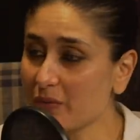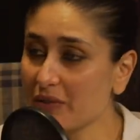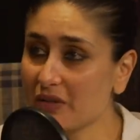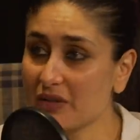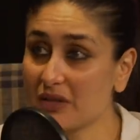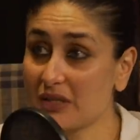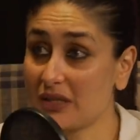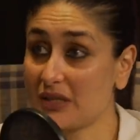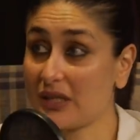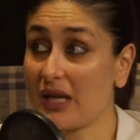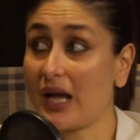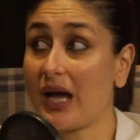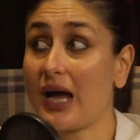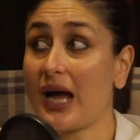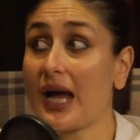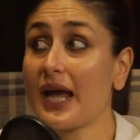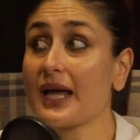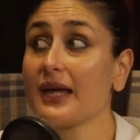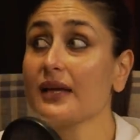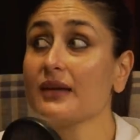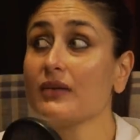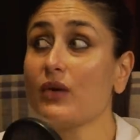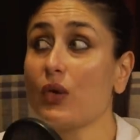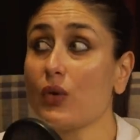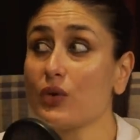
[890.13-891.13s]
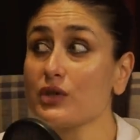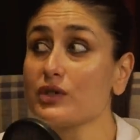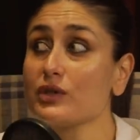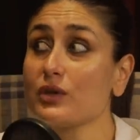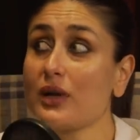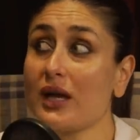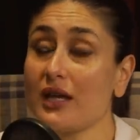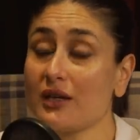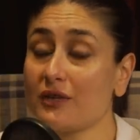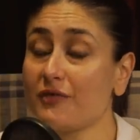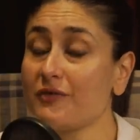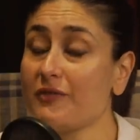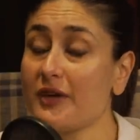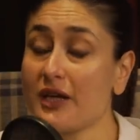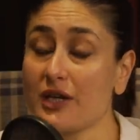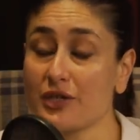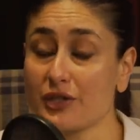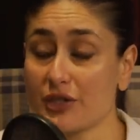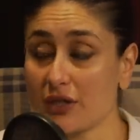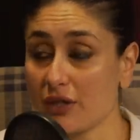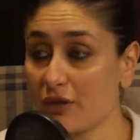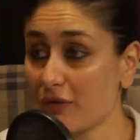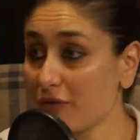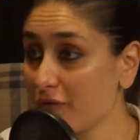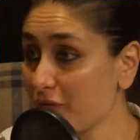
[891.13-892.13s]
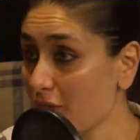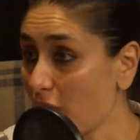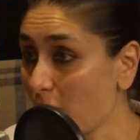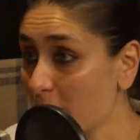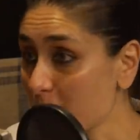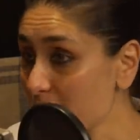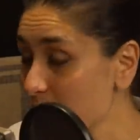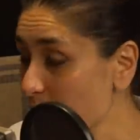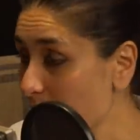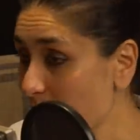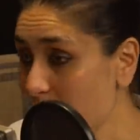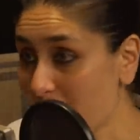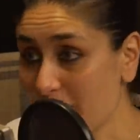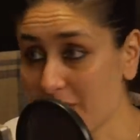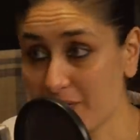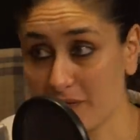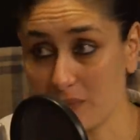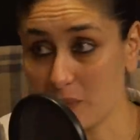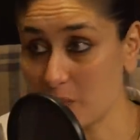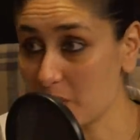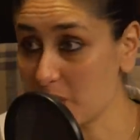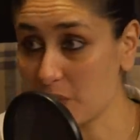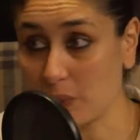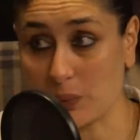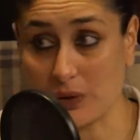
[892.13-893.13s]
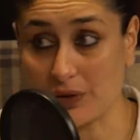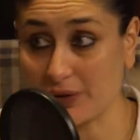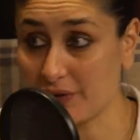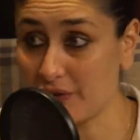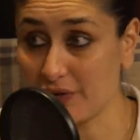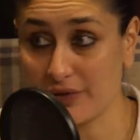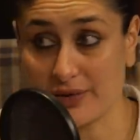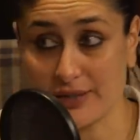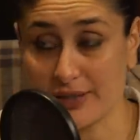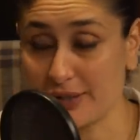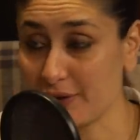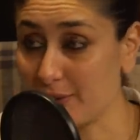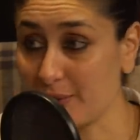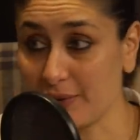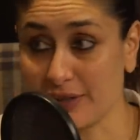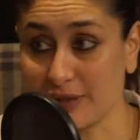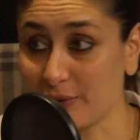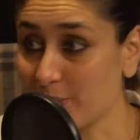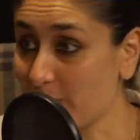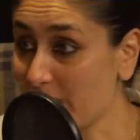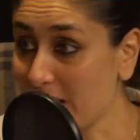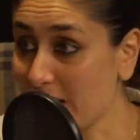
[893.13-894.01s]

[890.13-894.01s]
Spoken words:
because I also had a fair share of flops where my films weren't really doing